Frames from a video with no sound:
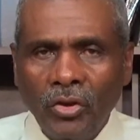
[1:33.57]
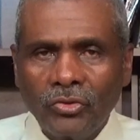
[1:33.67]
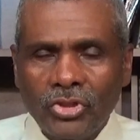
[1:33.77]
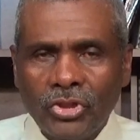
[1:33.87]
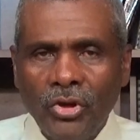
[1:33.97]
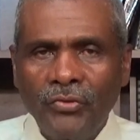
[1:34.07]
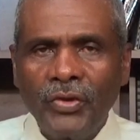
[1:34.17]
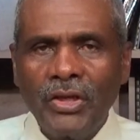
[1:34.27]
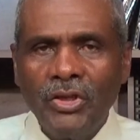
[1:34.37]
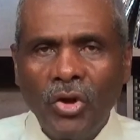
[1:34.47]

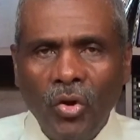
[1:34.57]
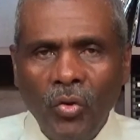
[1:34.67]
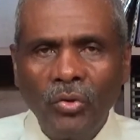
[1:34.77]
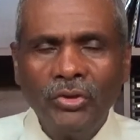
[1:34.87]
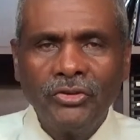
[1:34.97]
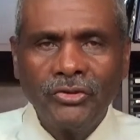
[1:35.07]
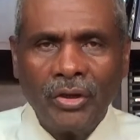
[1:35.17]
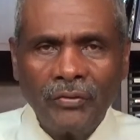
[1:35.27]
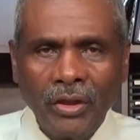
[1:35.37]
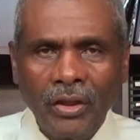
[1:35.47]
serving in the oldness
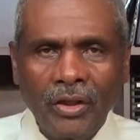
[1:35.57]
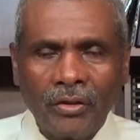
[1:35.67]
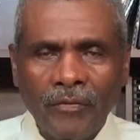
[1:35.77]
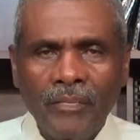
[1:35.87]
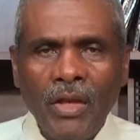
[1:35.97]
of the letter,